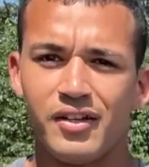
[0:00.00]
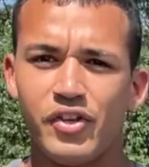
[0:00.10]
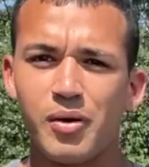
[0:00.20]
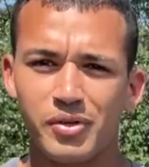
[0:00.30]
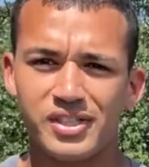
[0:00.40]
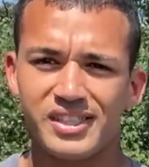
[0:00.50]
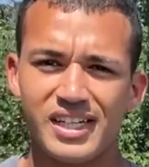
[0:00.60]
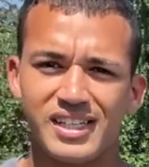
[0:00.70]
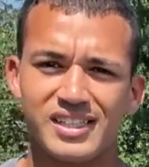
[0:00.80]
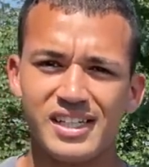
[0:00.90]
Number
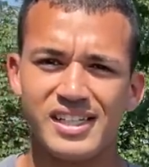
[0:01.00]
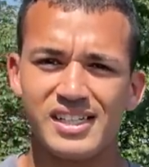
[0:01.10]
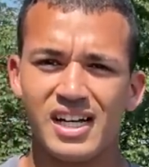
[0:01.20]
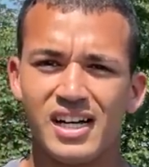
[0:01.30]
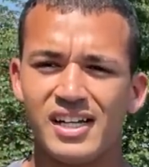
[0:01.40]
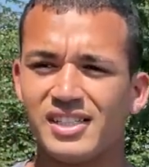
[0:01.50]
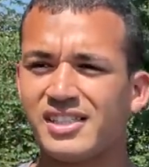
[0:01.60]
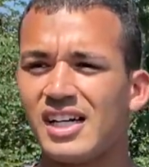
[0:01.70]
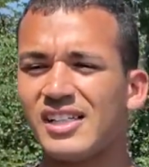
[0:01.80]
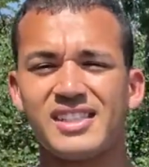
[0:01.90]
six is, uh,
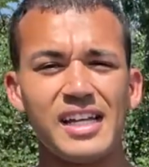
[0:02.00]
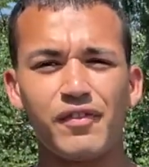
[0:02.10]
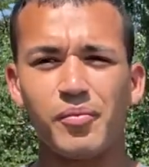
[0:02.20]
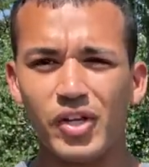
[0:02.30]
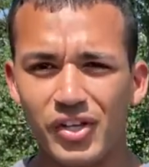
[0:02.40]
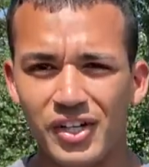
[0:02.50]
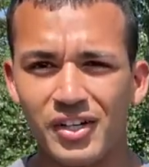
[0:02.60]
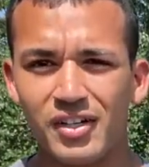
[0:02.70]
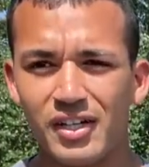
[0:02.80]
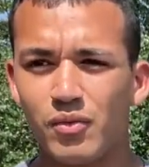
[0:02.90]
is uh, stay
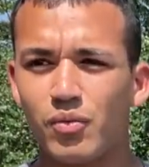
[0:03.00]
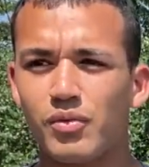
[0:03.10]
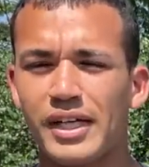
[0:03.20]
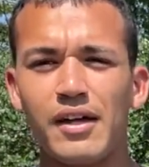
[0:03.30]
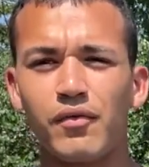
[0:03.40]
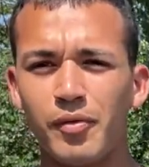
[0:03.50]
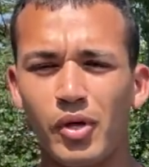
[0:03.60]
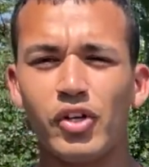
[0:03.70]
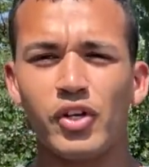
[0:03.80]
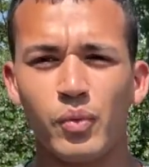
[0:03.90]
familiar. Like get
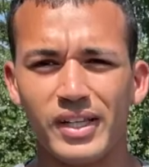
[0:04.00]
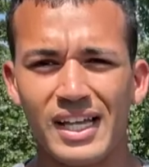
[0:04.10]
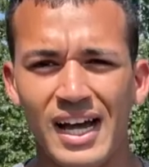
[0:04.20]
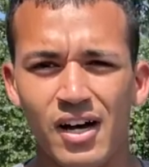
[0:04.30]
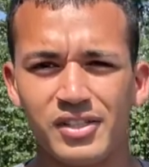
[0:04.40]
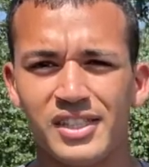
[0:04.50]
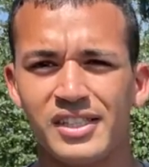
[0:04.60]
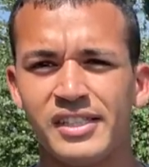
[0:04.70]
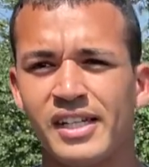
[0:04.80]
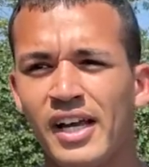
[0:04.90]
familiar with the
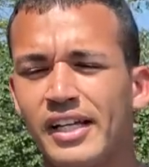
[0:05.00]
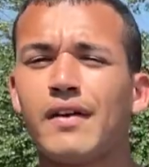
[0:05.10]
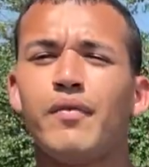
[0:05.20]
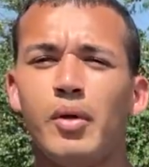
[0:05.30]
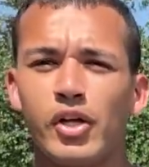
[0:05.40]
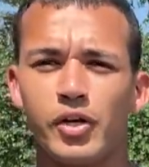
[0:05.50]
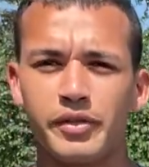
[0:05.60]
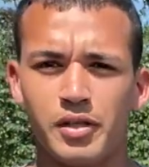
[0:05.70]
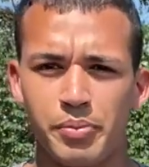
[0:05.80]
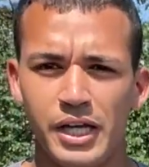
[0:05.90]
houses, get familiar
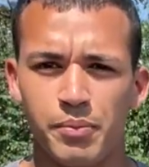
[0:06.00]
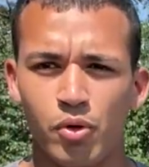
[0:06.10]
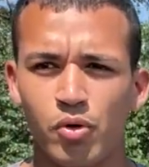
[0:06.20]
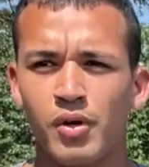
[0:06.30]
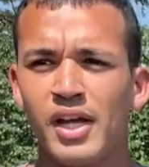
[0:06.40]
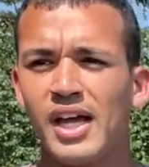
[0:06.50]
with the people.